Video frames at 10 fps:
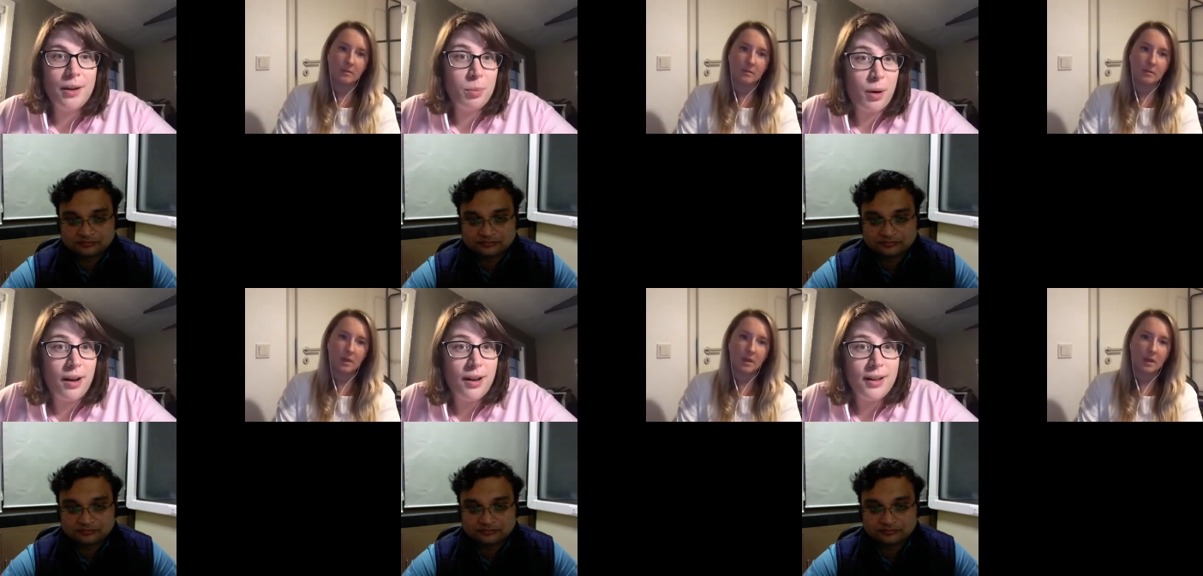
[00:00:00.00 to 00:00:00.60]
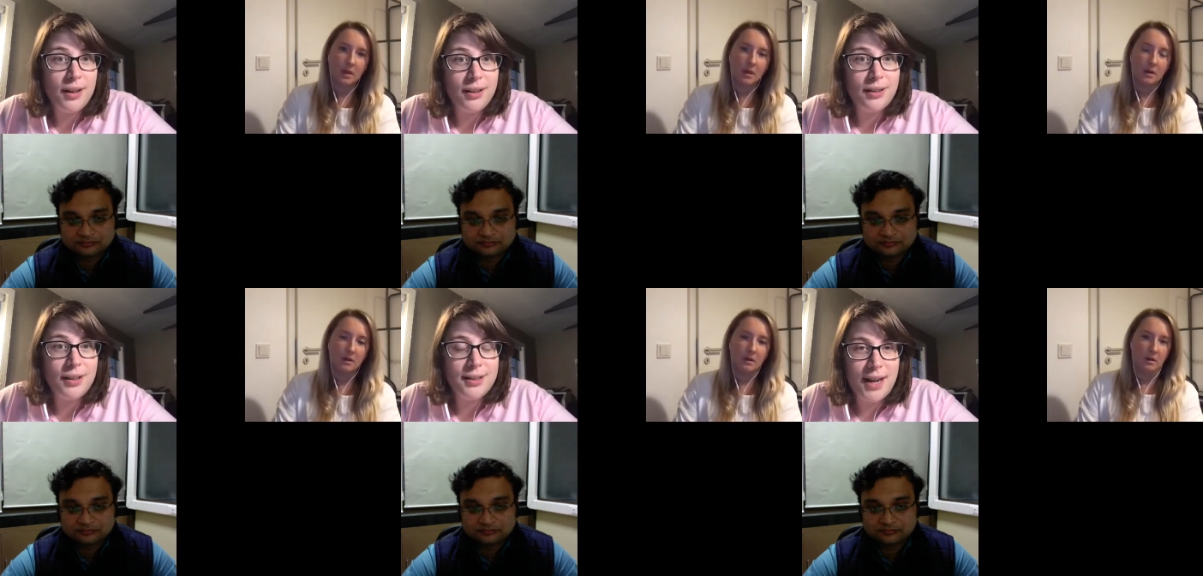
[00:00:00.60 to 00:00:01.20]
Speaker 1: abroad
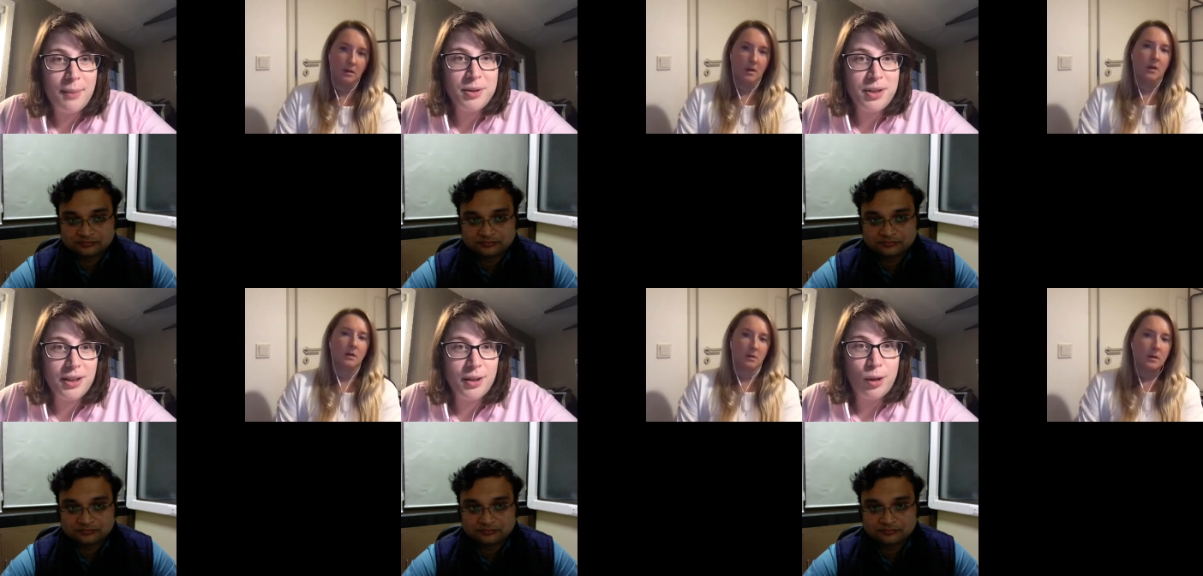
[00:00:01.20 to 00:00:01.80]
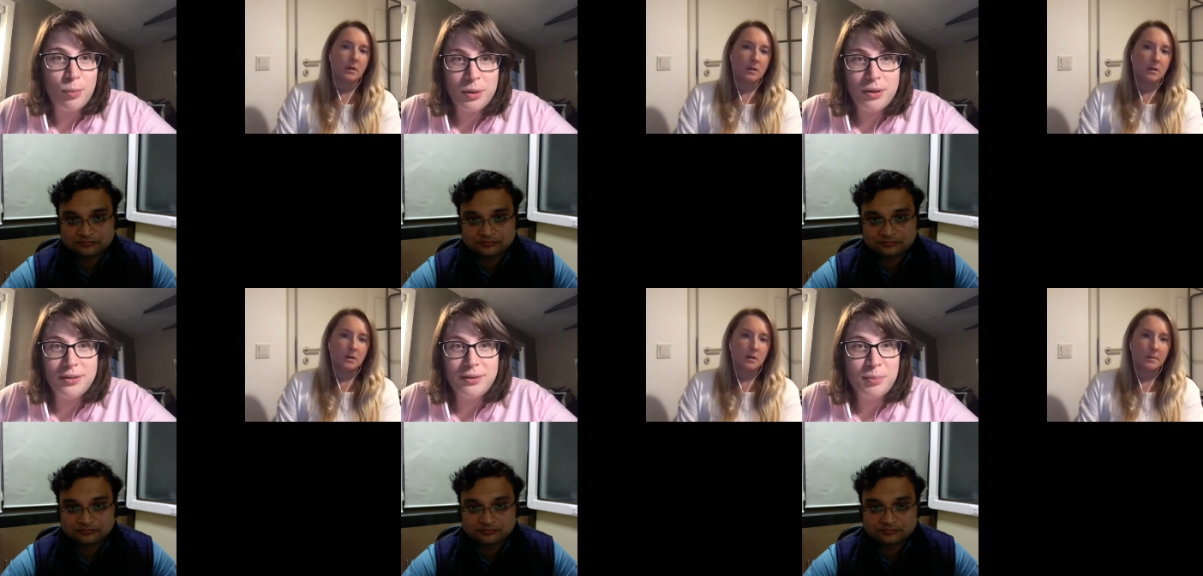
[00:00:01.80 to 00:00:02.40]
and establishing a
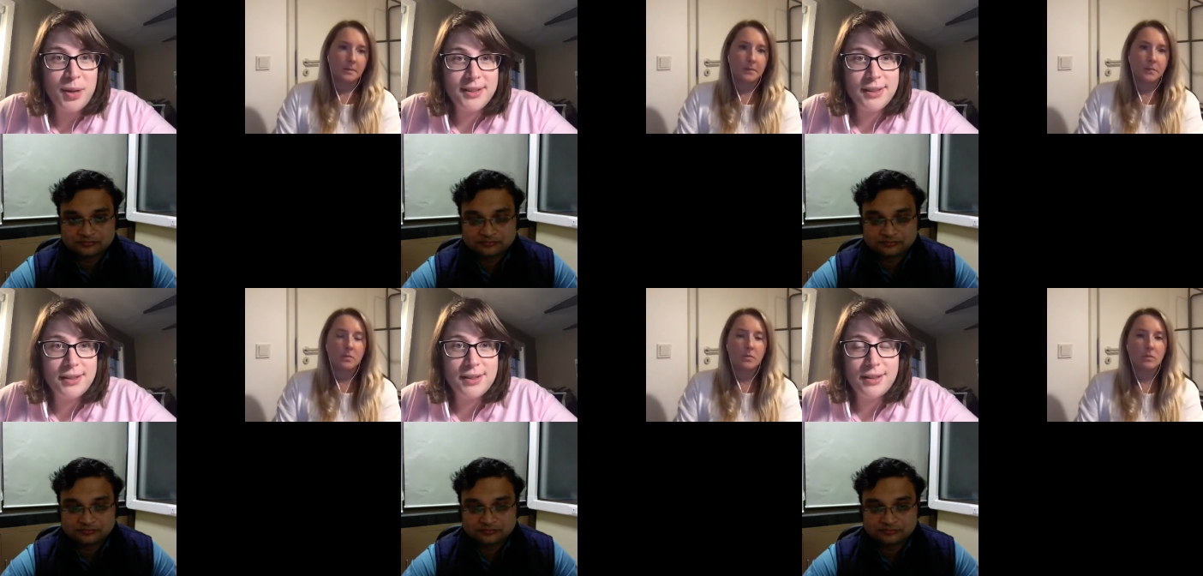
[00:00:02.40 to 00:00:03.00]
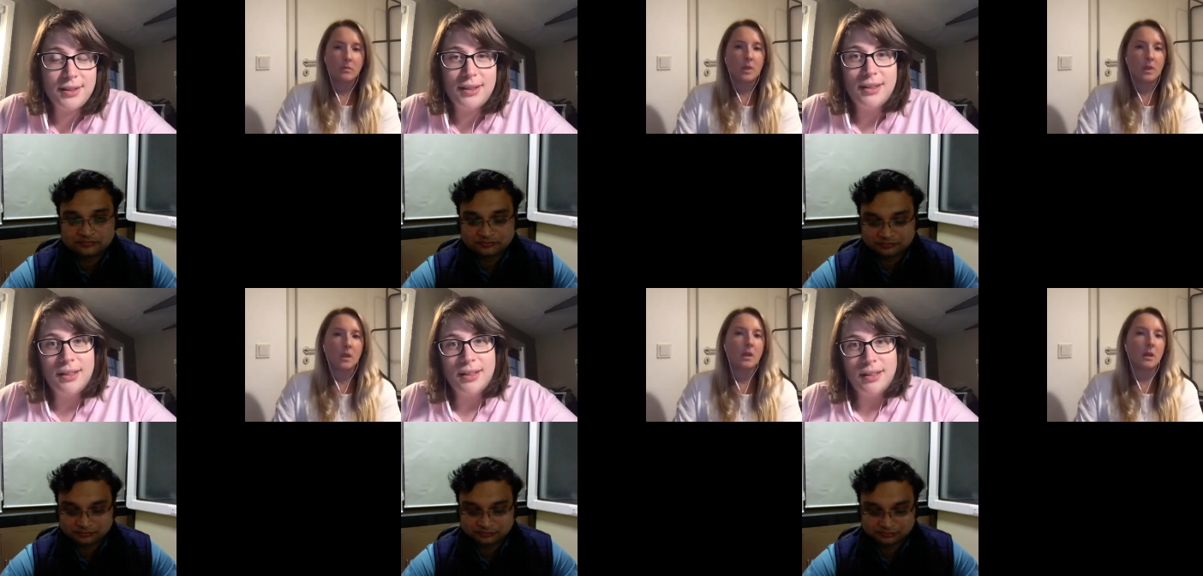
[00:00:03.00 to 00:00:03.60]
global presence?
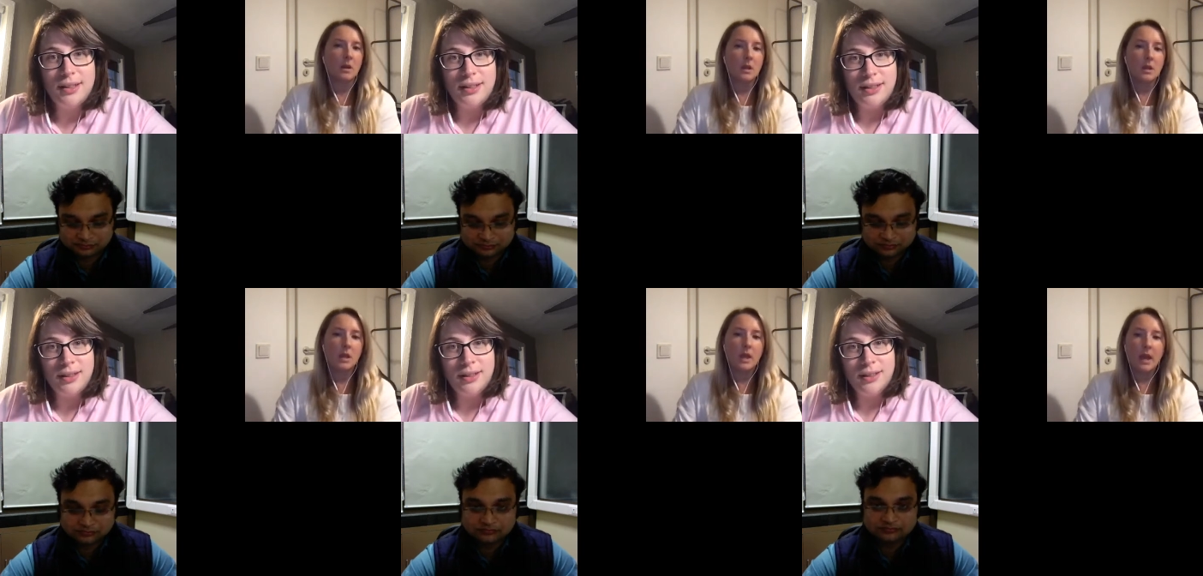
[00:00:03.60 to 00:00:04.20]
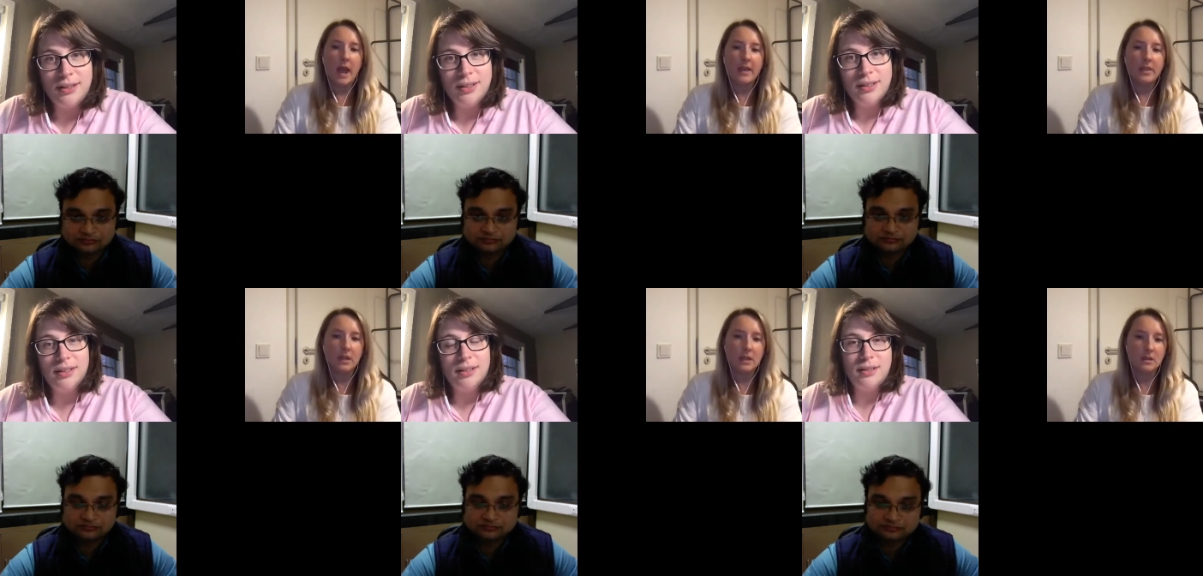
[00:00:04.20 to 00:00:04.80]
Speaker 2: Yeah, I
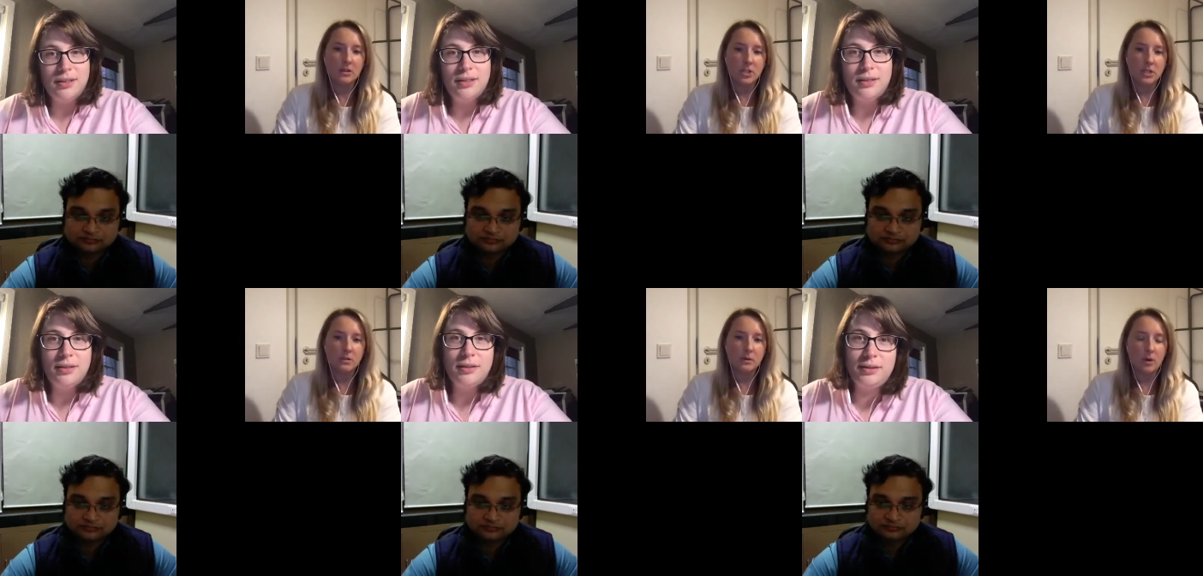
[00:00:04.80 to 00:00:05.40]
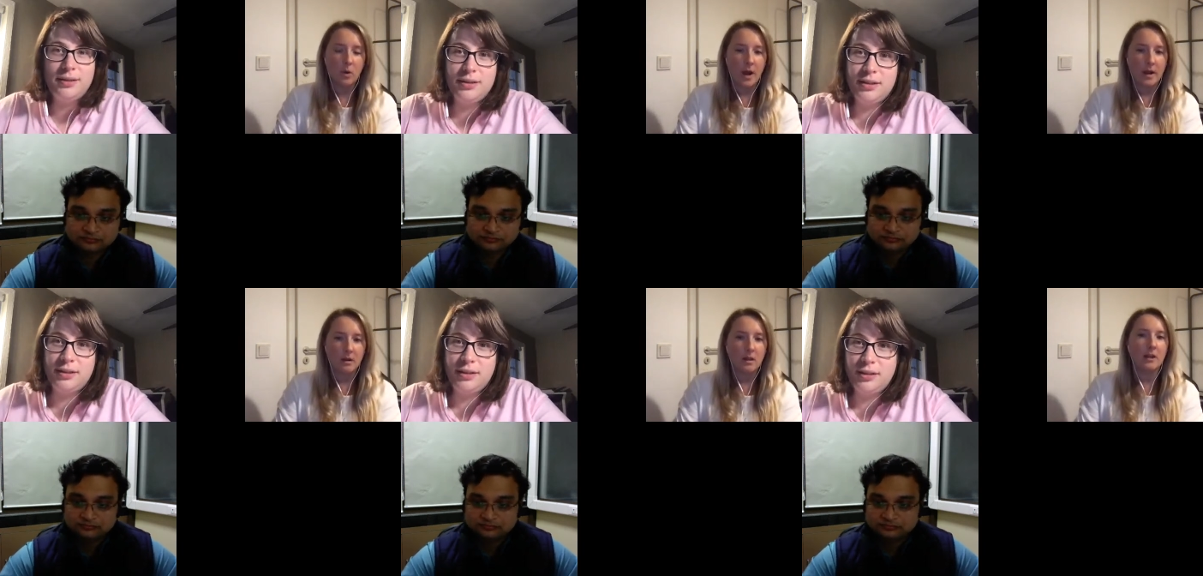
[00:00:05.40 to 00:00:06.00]
think it just
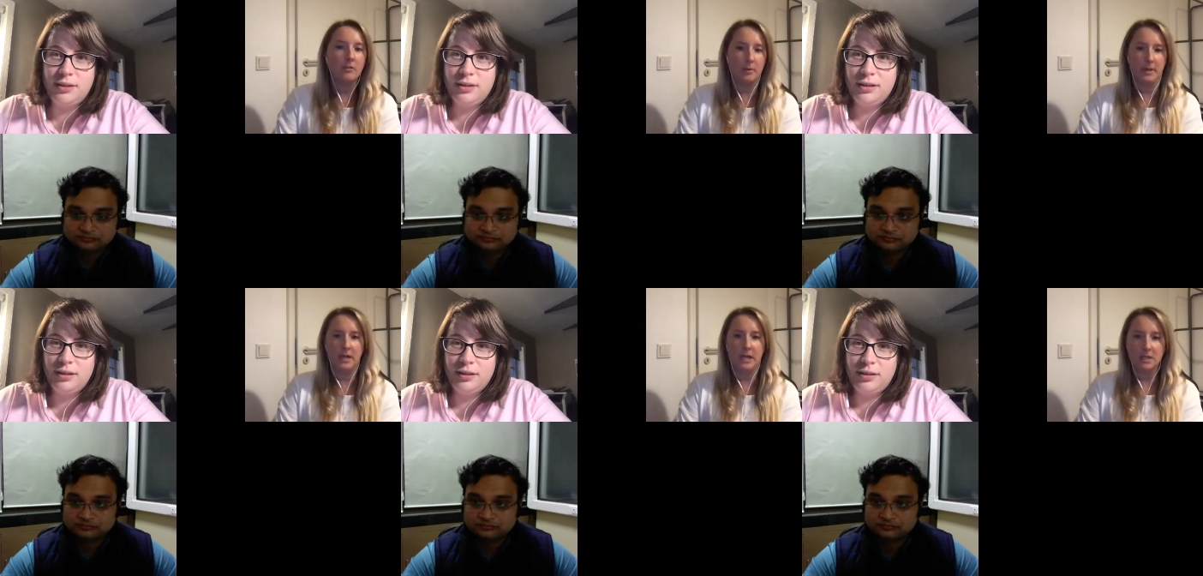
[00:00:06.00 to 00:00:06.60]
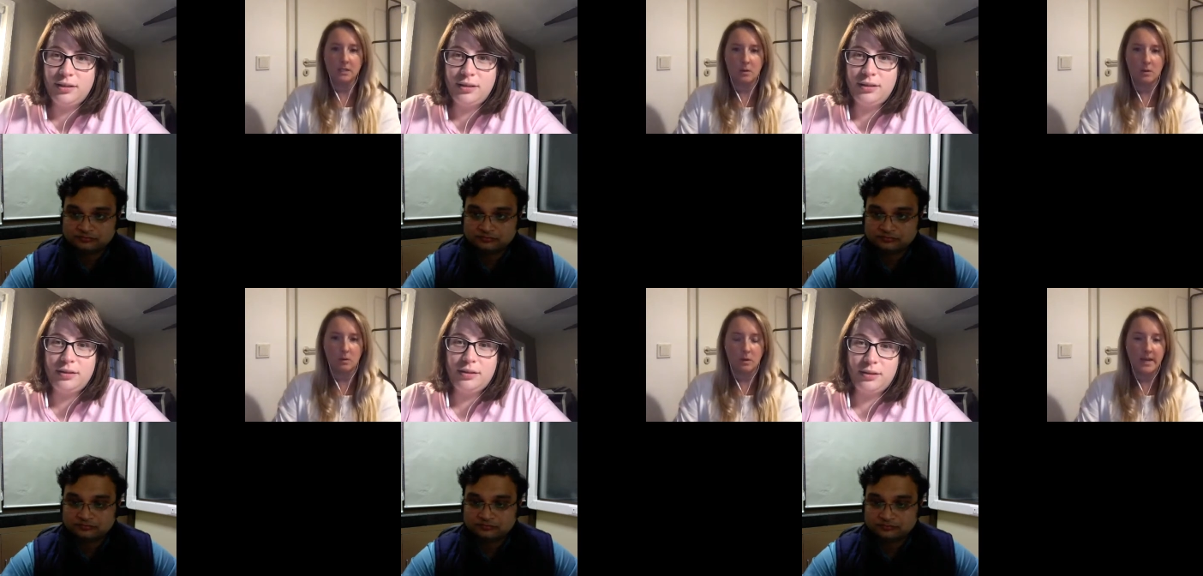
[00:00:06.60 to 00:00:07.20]
required a lot of planning.
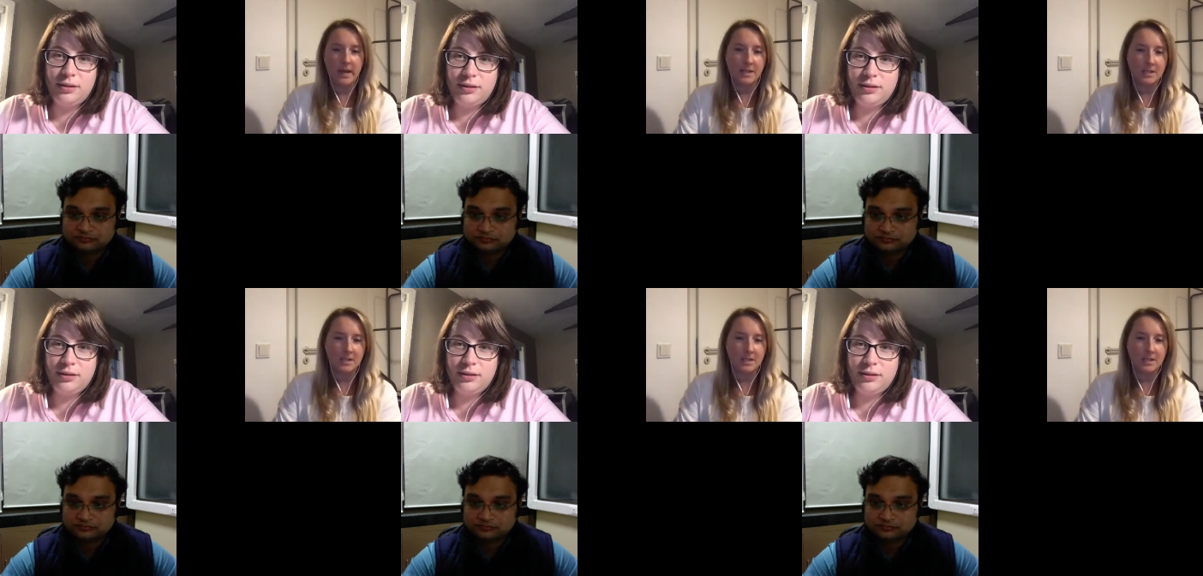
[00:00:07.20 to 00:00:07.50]
So like I